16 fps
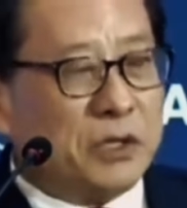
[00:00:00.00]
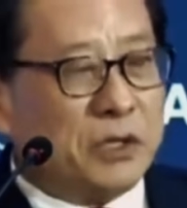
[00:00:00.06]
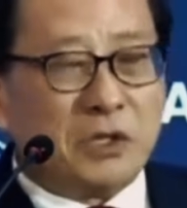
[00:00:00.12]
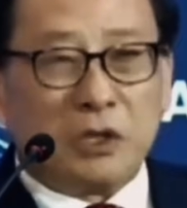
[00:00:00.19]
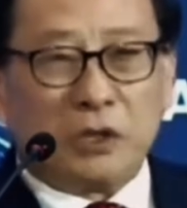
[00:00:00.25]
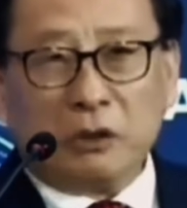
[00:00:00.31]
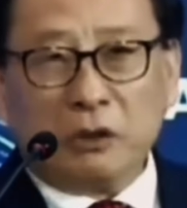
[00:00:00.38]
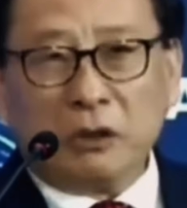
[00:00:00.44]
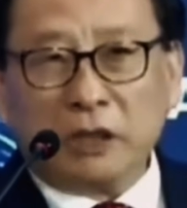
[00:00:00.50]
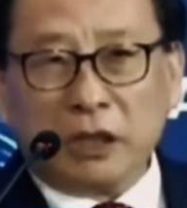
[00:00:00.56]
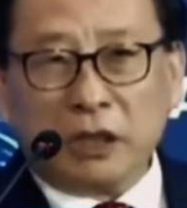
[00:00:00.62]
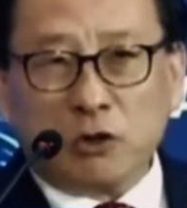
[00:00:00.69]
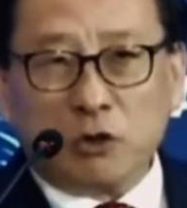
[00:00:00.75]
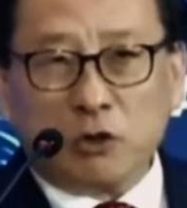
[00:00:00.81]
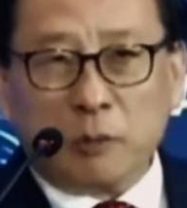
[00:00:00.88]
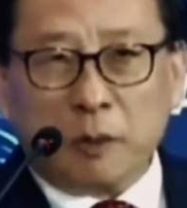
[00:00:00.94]

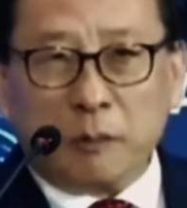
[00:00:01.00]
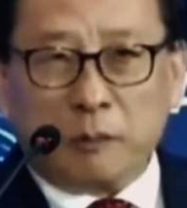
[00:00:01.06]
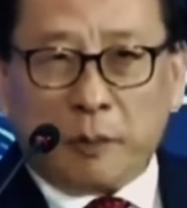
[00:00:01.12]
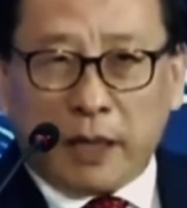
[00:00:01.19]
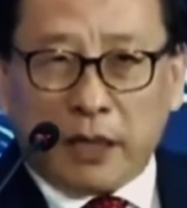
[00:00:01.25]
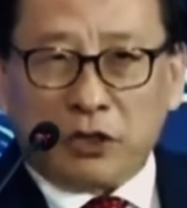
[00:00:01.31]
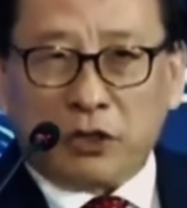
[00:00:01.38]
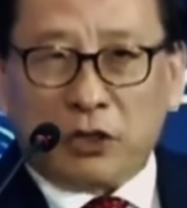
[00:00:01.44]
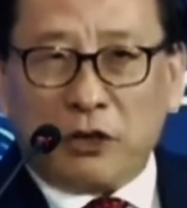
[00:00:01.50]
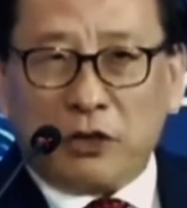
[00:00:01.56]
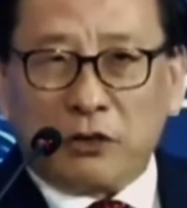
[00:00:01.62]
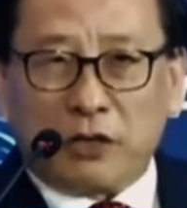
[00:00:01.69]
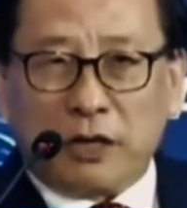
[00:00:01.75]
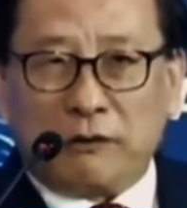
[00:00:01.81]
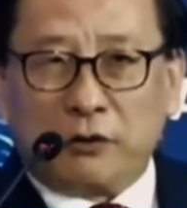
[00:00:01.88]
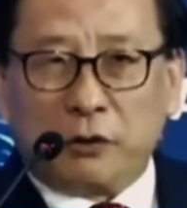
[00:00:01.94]
Security should be based
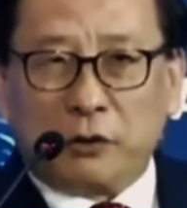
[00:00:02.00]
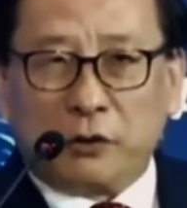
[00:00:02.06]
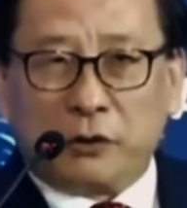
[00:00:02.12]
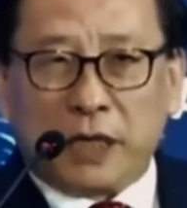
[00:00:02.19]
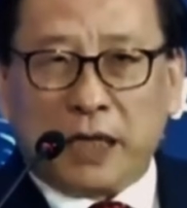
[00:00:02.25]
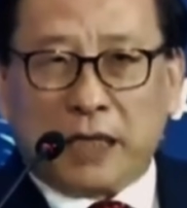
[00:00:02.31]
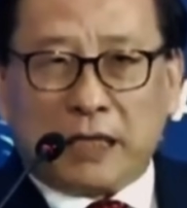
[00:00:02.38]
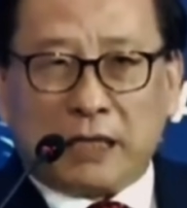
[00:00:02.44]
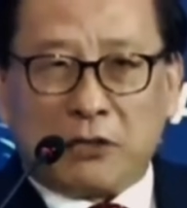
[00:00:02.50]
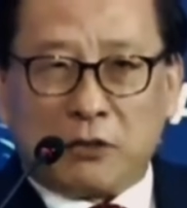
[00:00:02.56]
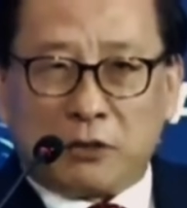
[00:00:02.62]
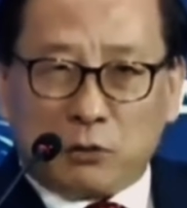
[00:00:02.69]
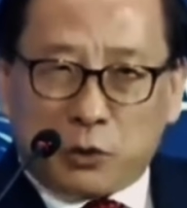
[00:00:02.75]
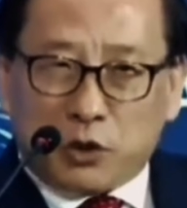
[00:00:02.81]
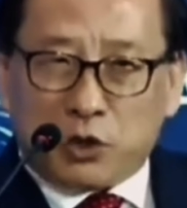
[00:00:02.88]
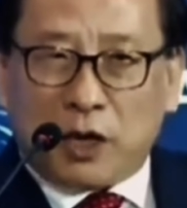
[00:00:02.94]
on several
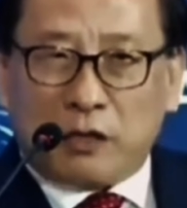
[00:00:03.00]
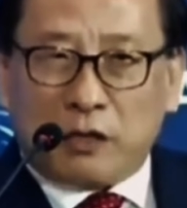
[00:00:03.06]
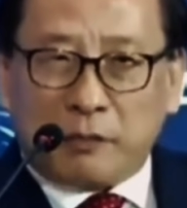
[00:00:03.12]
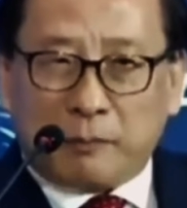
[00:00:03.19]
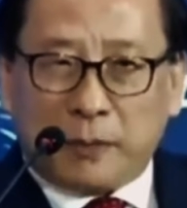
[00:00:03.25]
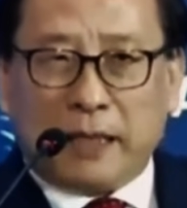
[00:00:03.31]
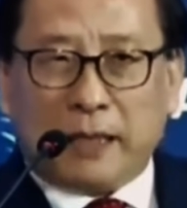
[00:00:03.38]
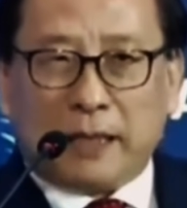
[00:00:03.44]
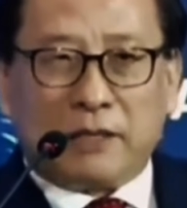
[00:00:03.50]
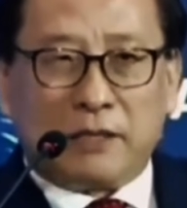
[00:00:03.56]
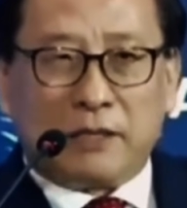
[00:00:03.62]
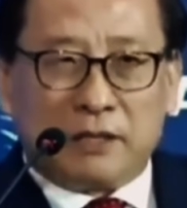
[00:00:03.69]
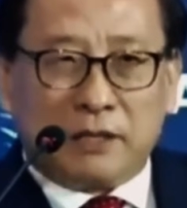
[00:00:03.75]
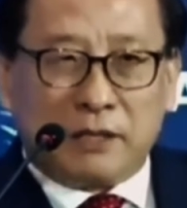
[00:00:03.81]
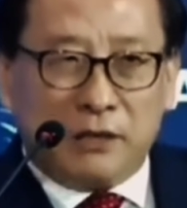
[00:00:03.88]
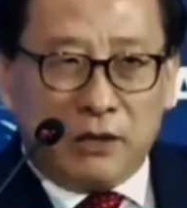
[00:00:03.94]
things, which are the
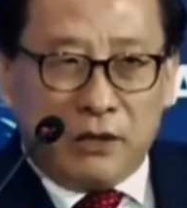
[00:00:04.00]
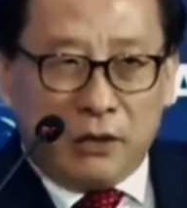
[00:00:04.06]
pillars.